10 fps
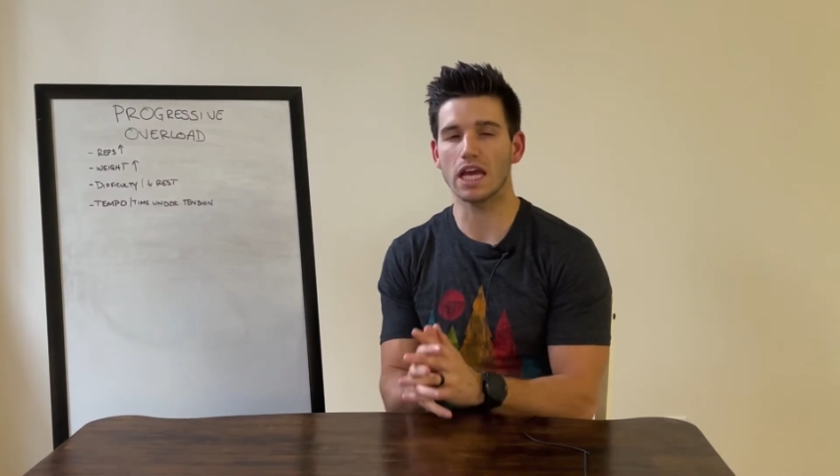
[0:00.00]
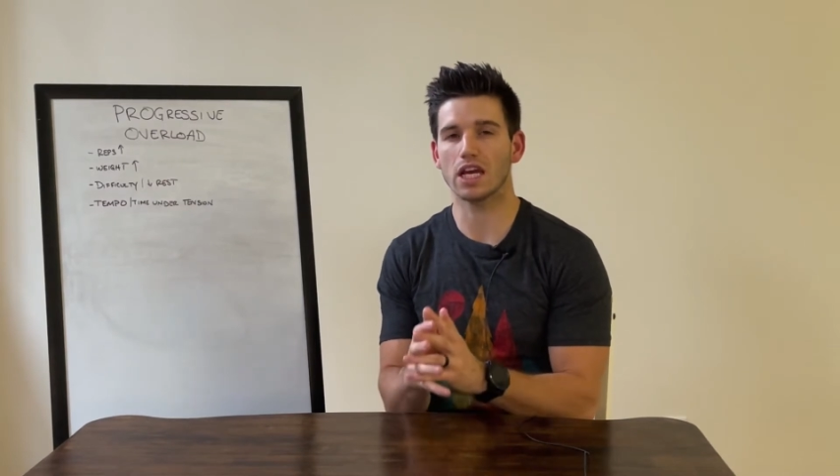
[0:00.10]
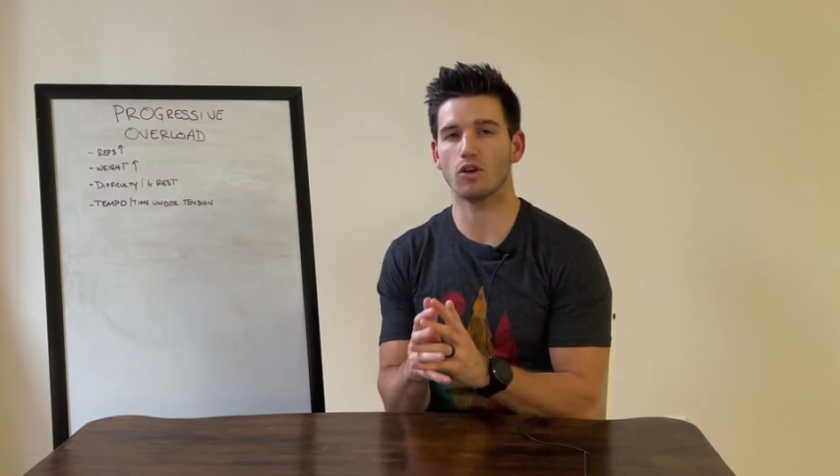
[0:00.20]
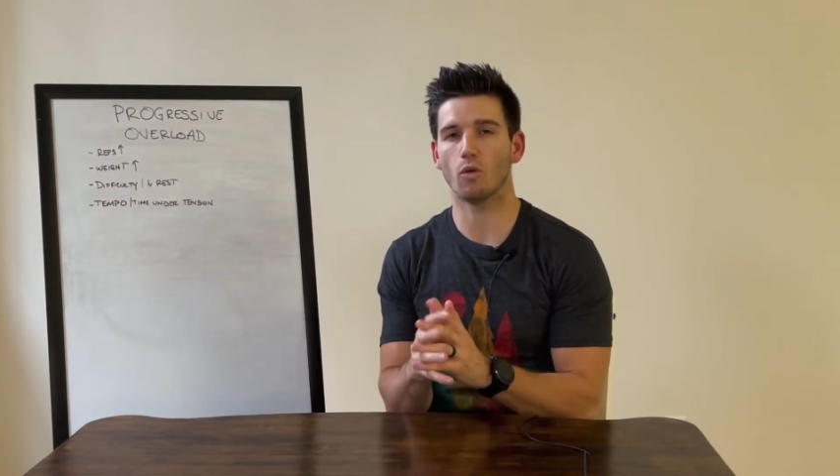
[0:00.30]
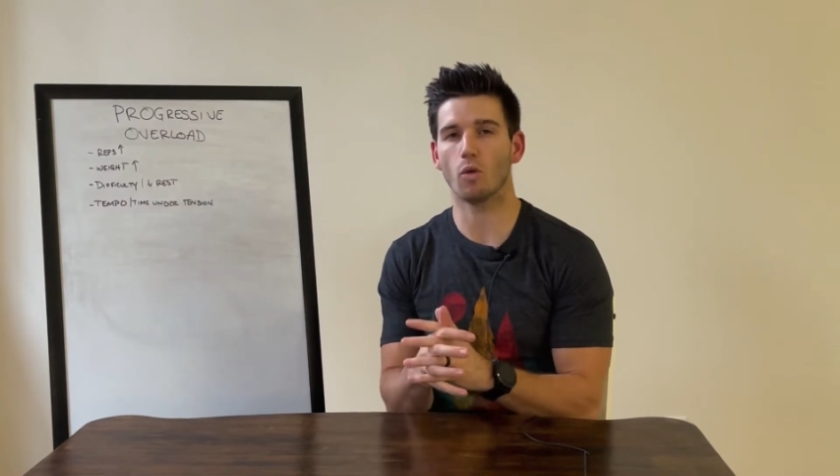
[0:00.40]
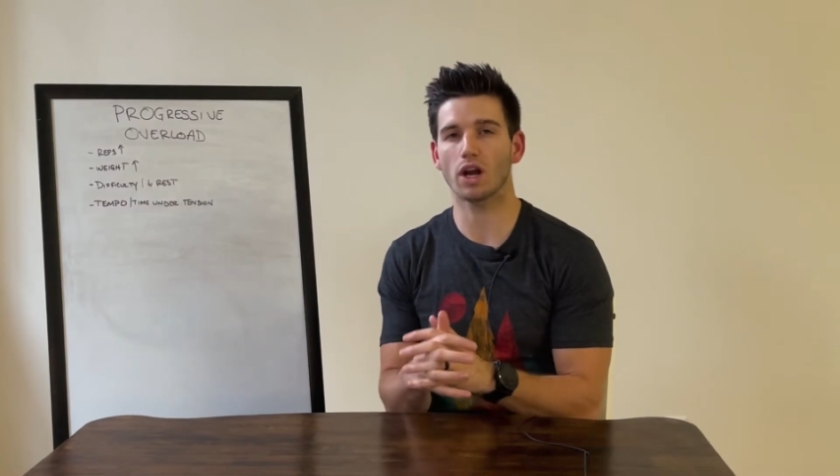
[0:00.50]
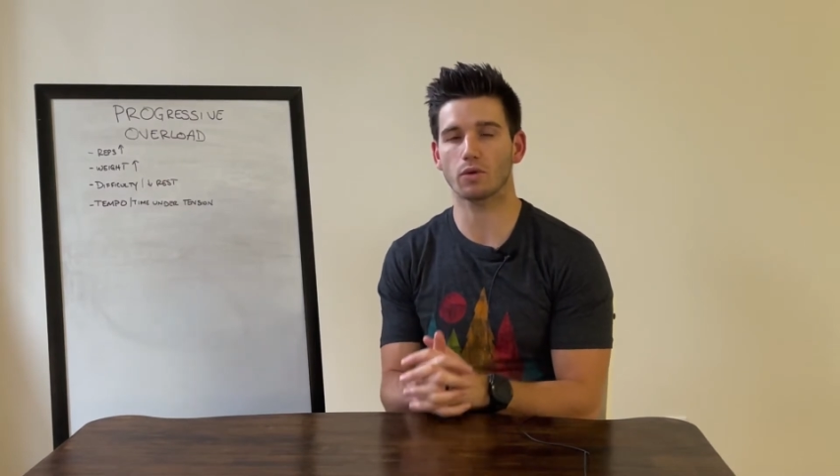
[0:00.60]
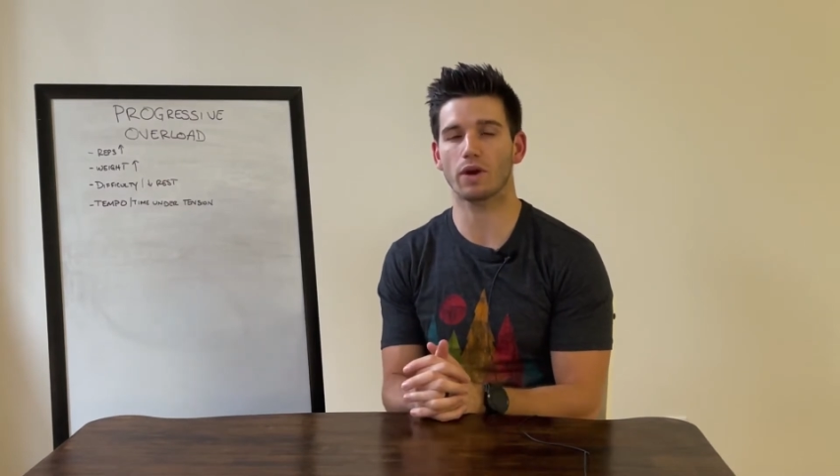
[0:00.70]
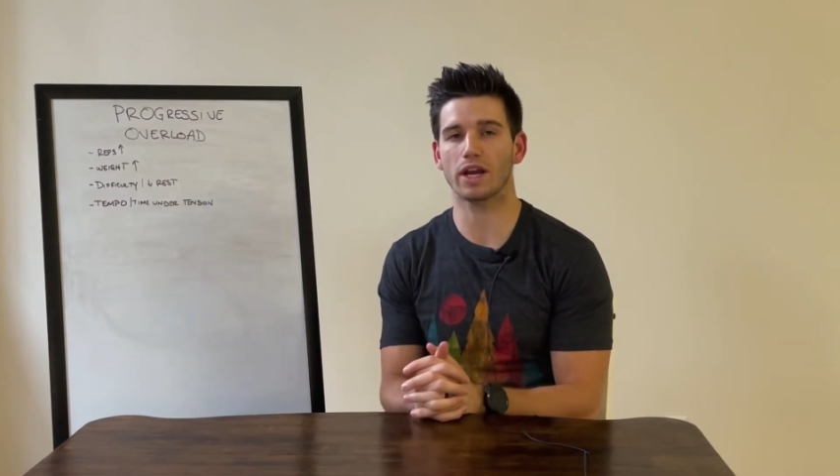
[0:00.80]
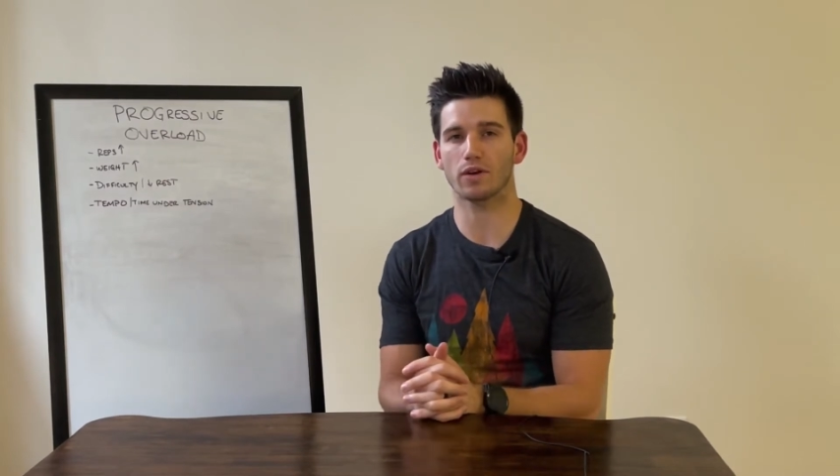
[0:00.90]
in one
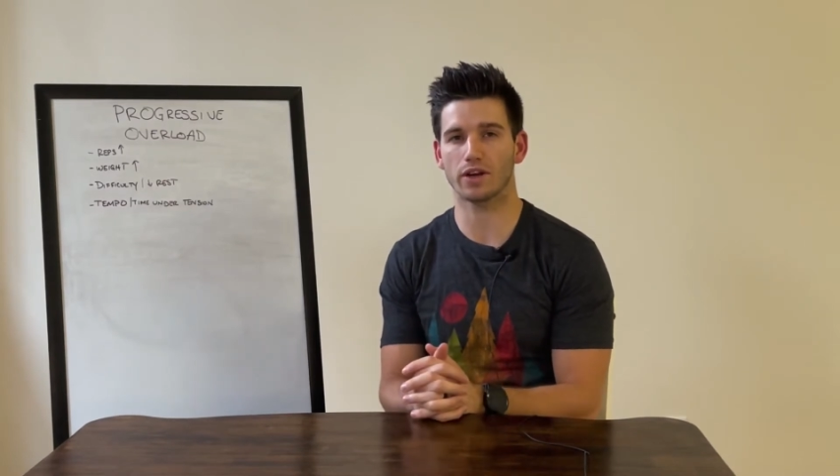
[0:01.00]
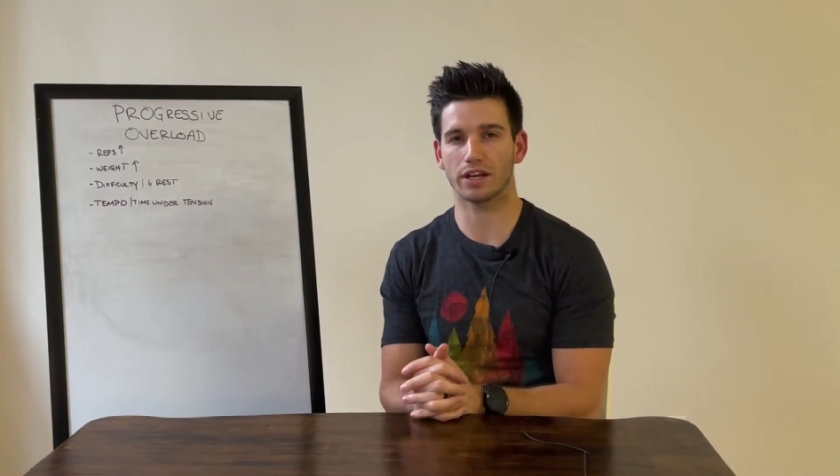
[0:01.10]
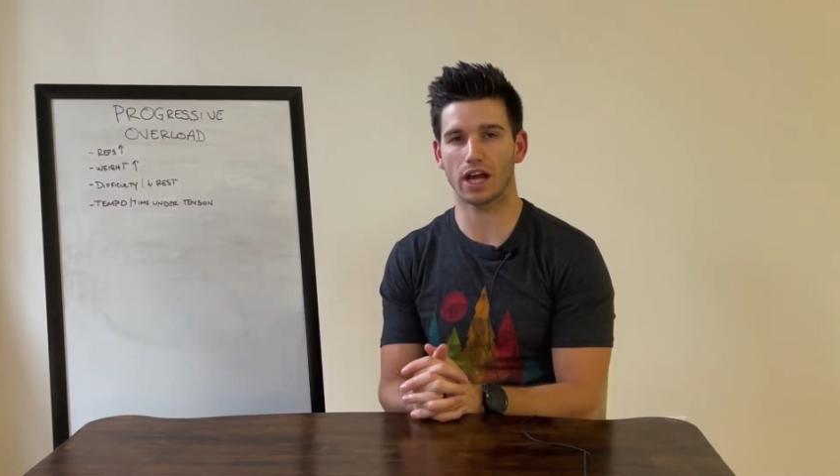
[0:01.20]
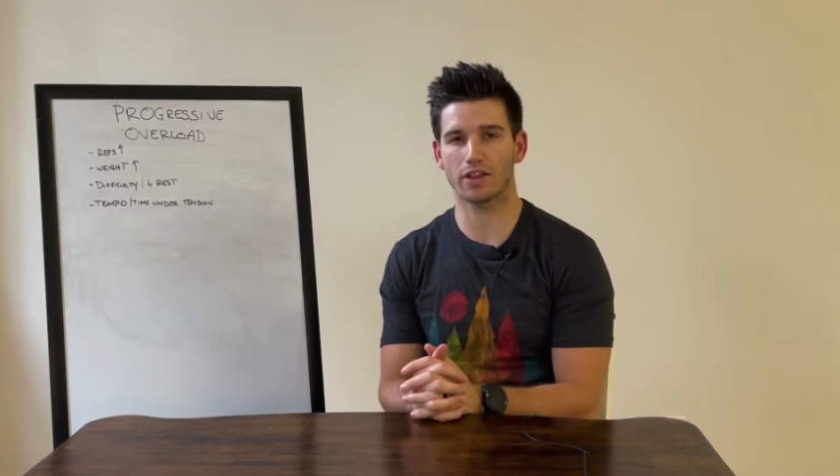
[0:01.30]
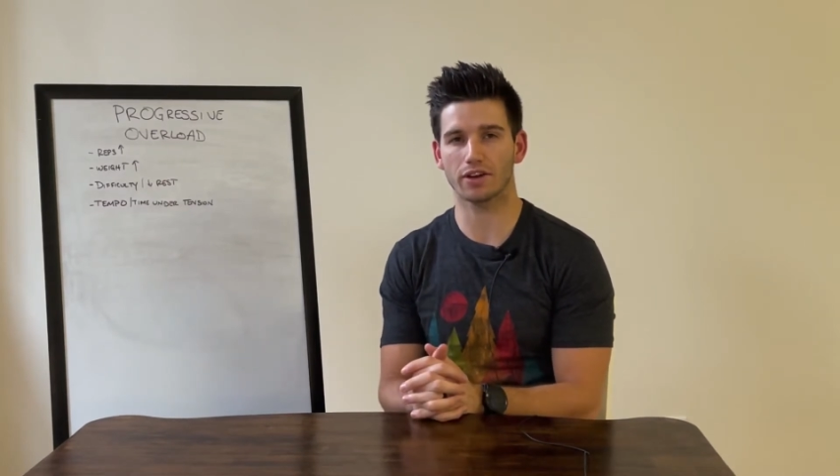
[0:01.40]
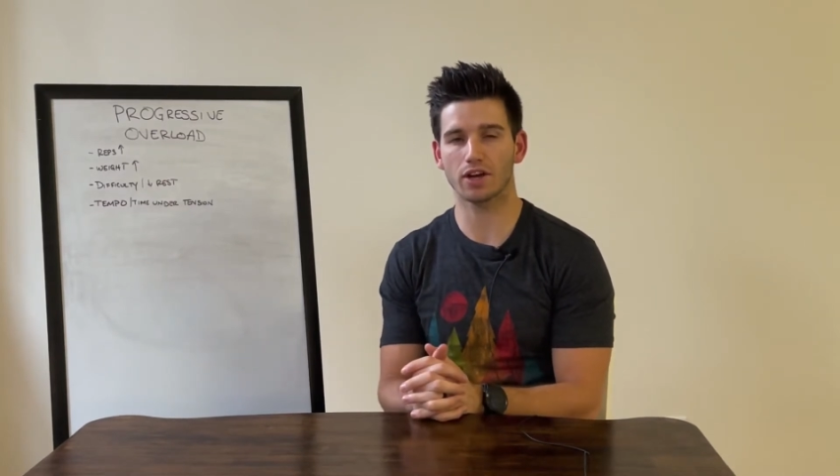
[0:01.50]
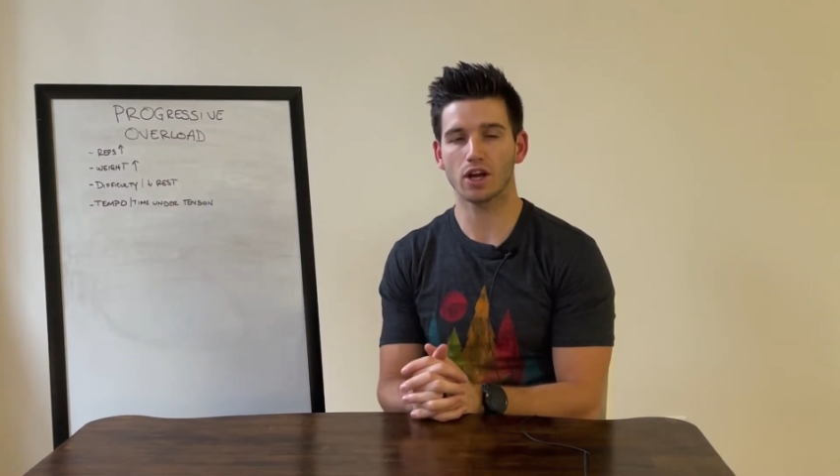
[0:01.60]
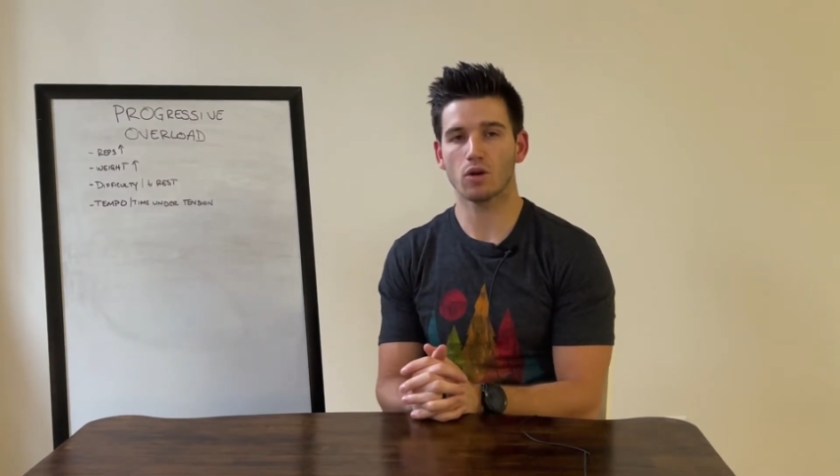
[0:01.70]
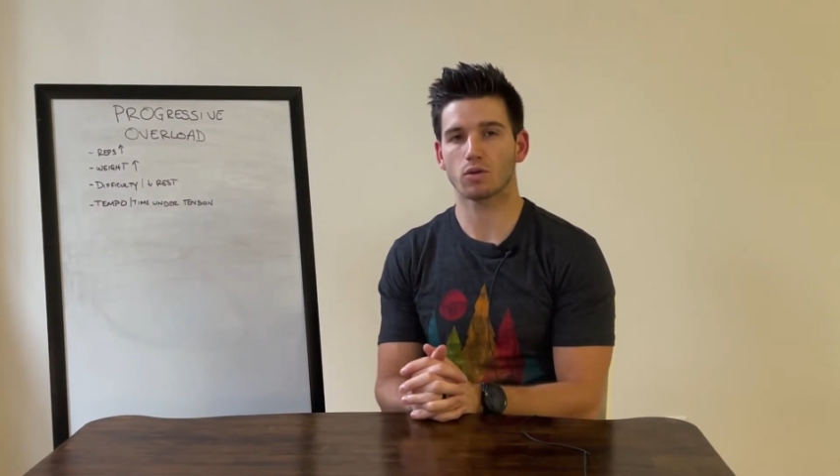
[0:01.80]
way or another.